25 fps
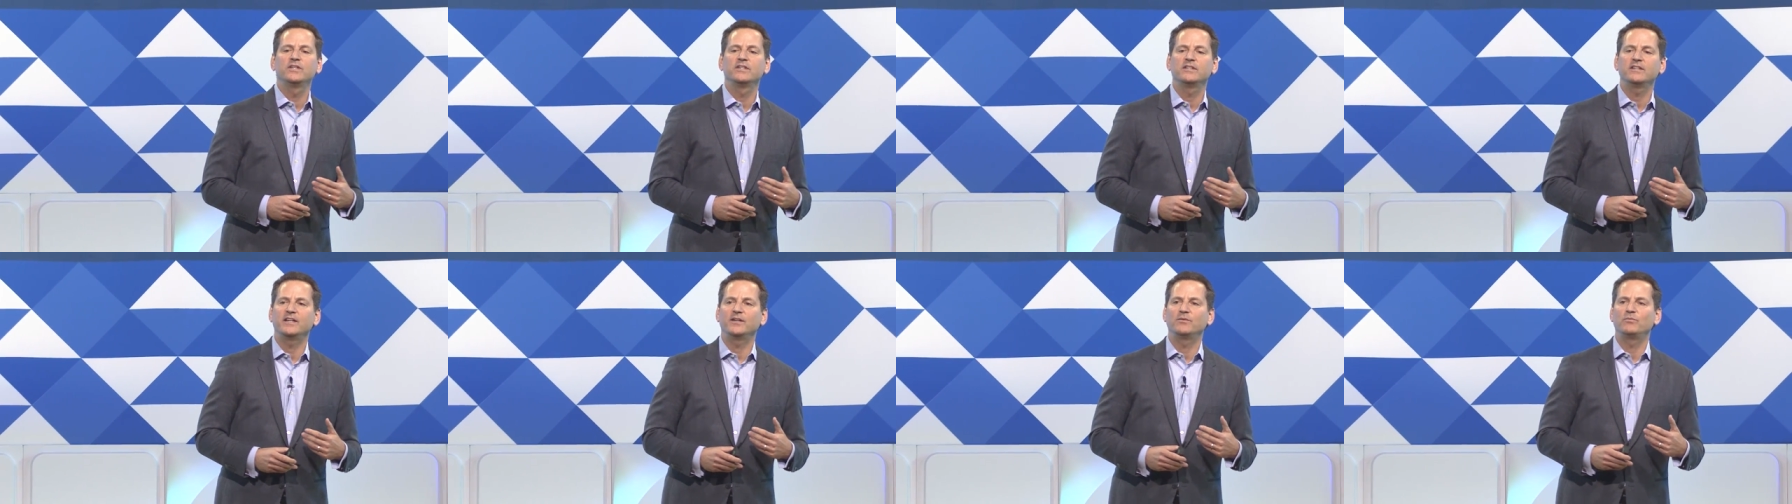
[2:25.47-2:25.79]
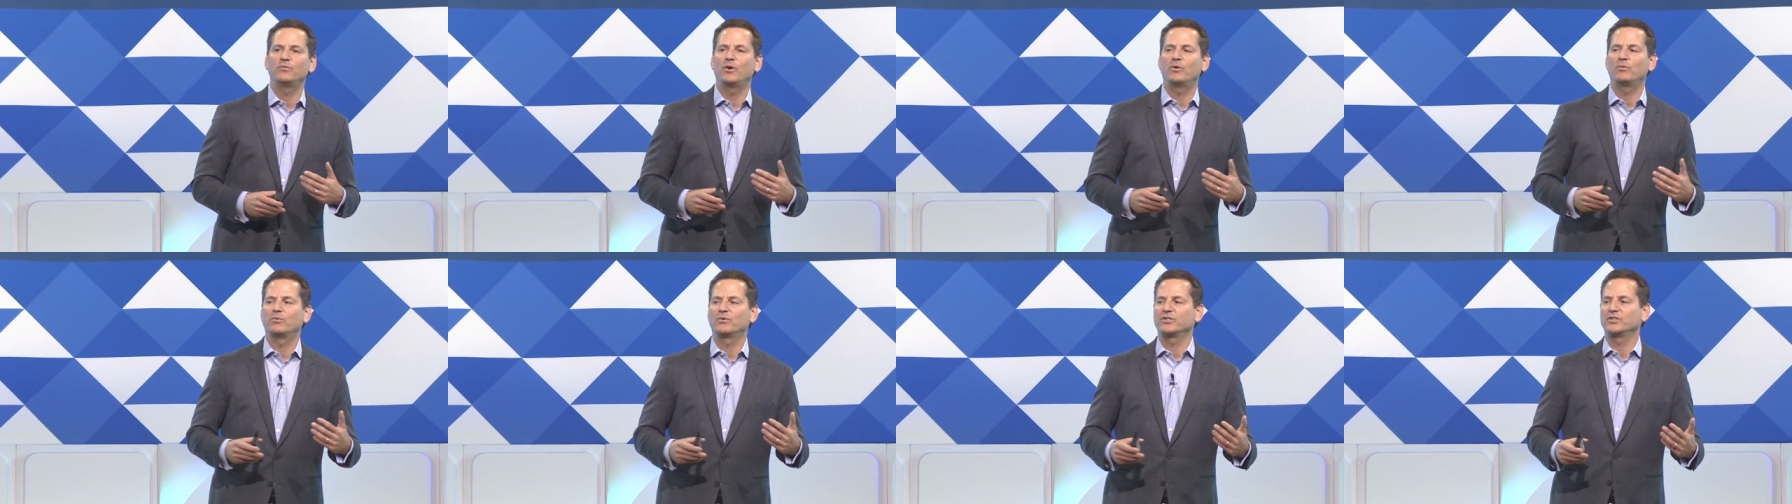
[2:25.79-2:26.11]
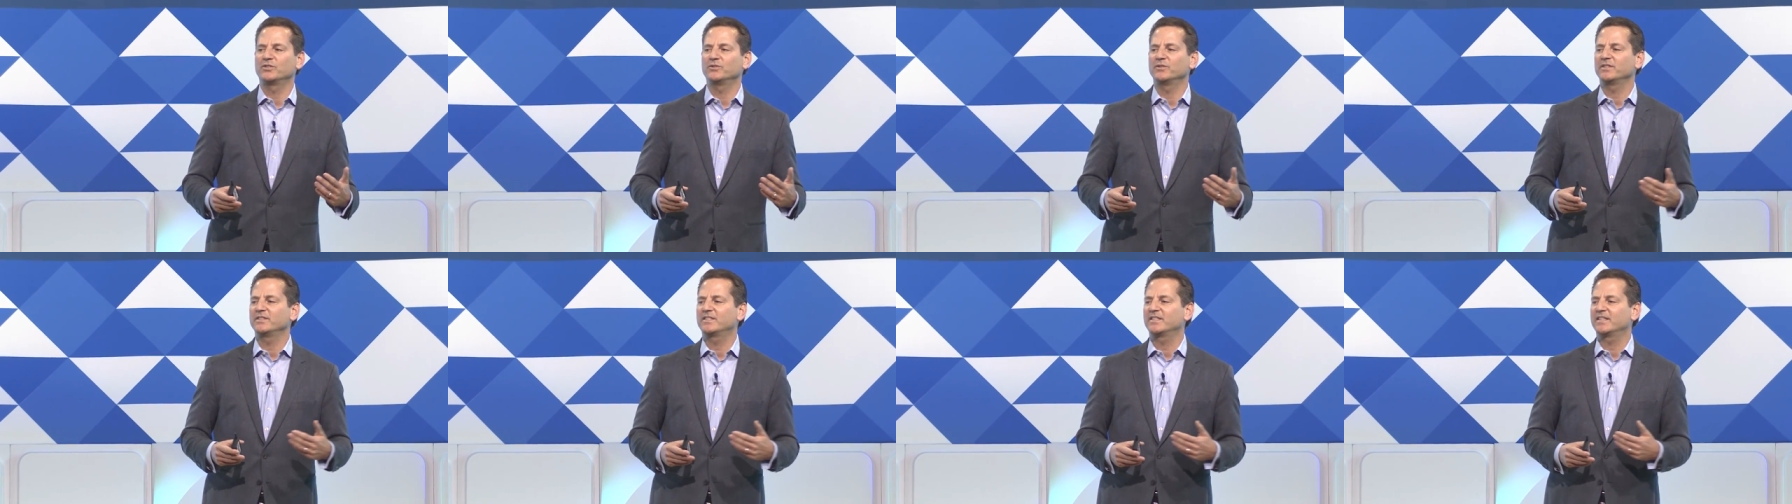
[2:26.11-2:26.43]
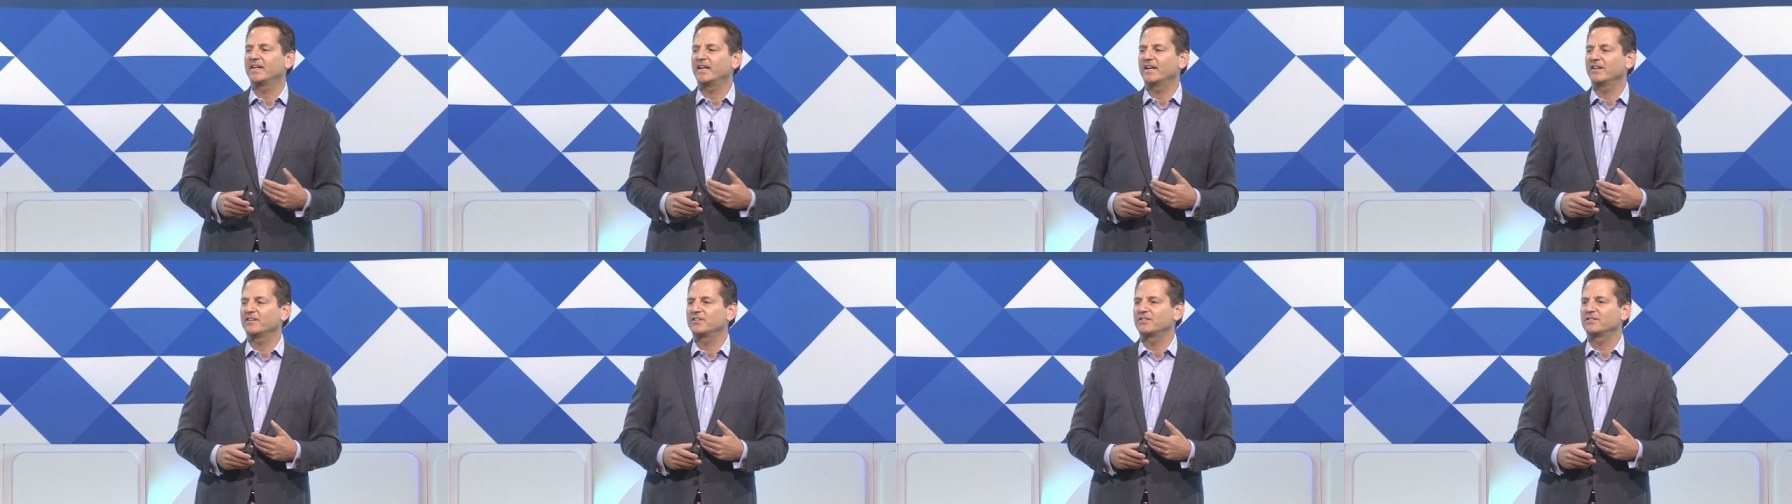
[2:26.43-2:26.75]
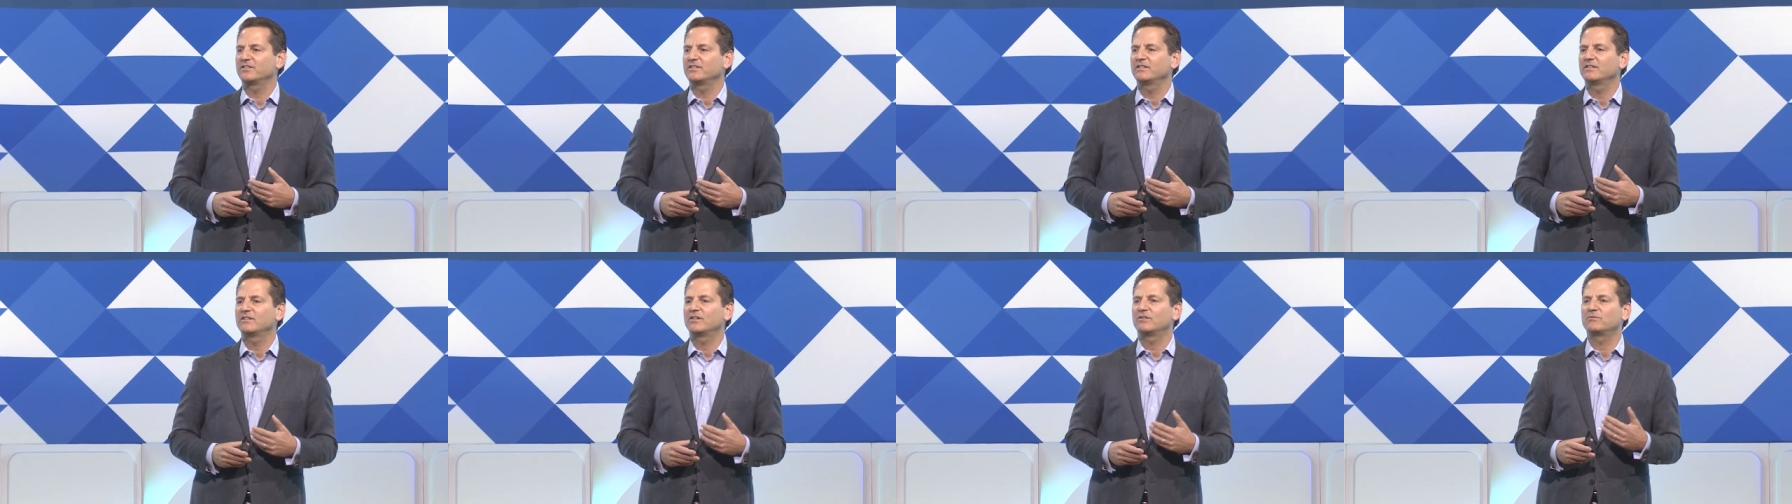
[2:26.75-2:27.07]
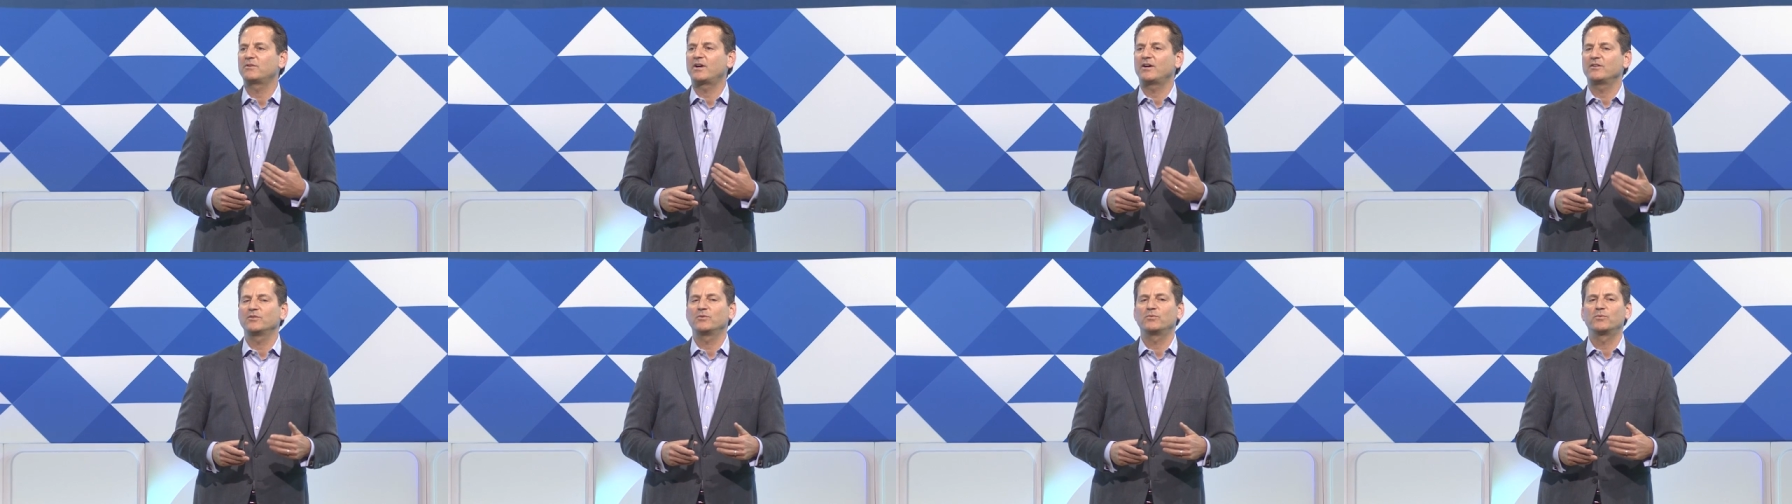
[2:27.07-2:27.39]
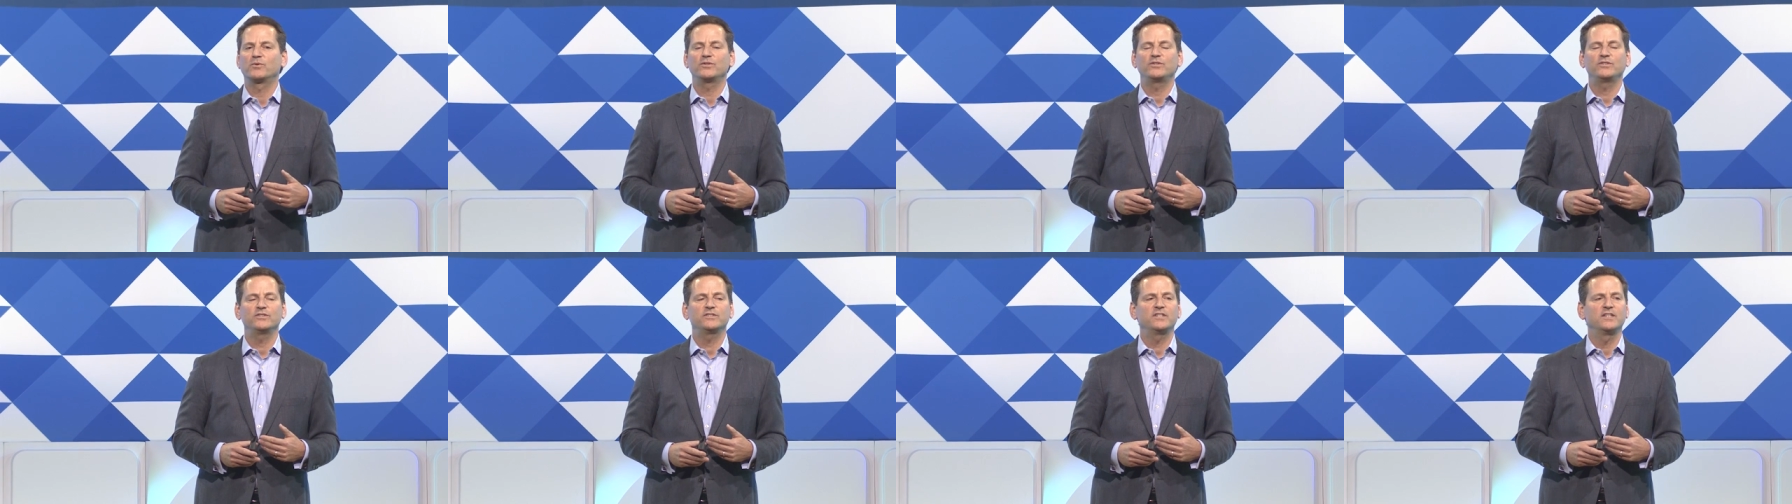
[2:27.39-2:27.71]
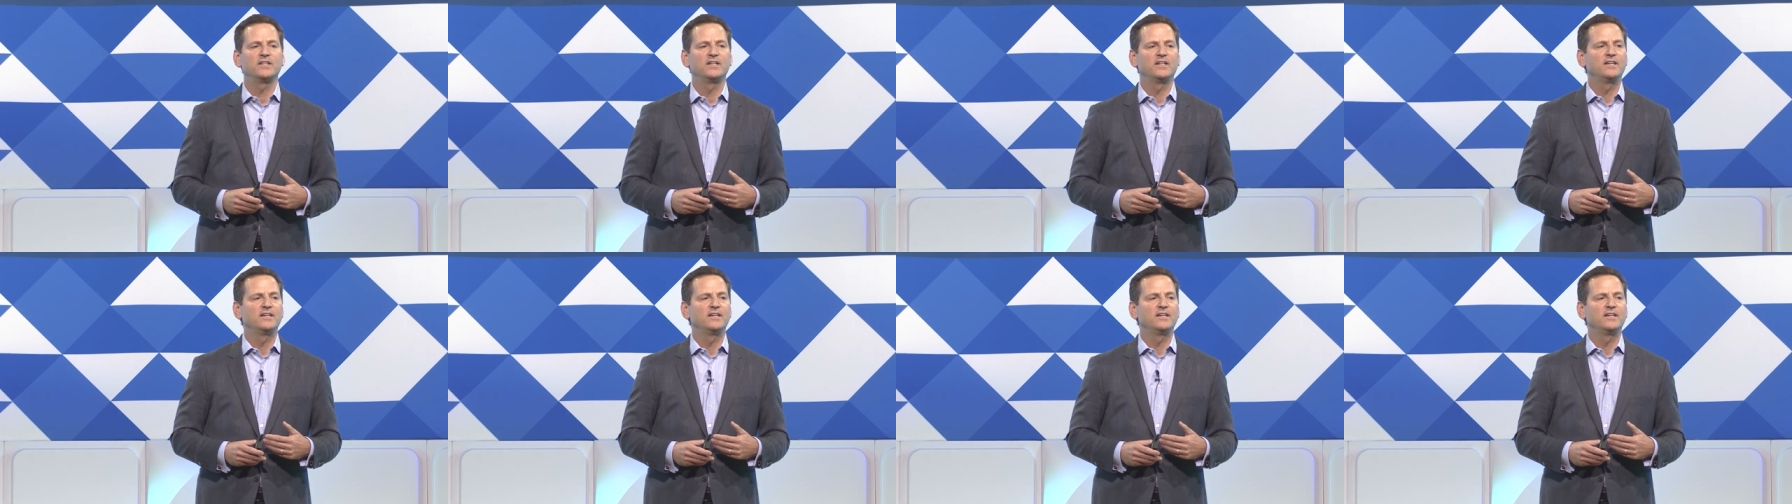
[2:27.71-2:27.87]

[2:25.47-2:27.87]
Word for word: and what we're doing together around the world,